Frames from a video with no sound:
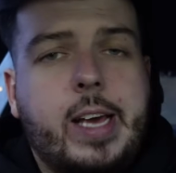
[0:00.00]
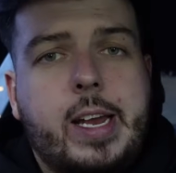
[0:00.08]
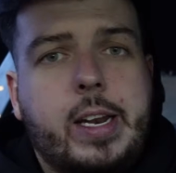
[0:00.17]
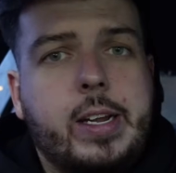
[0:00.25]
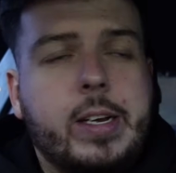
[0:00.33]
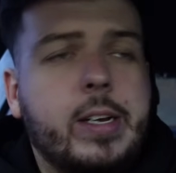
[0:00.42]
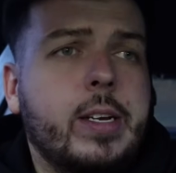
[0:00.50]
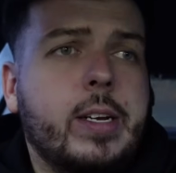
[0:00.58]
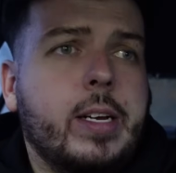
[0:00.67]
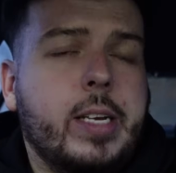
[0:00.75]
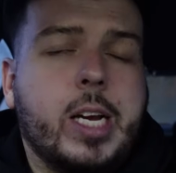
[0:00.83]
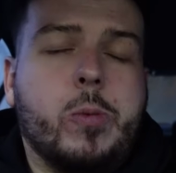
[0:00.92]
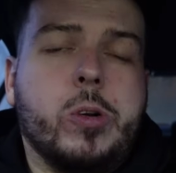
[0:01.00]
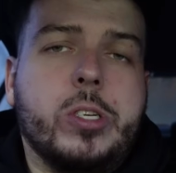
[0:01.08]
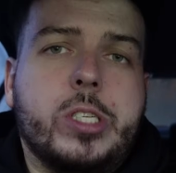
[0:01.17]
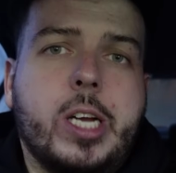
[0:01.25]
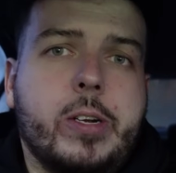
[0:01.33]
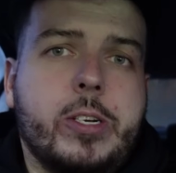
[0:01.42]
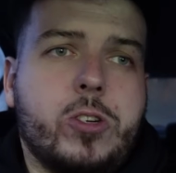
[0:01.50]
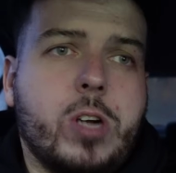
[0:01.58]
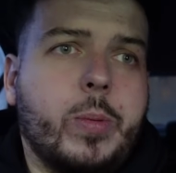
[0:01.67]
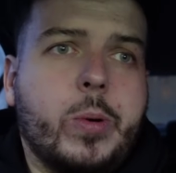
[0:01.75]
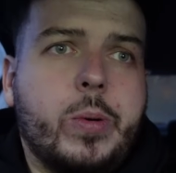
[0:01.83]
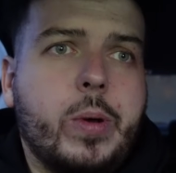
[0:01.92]
then yeah, we're in serious
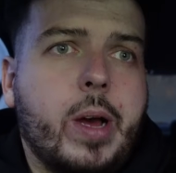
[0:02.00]
trouble.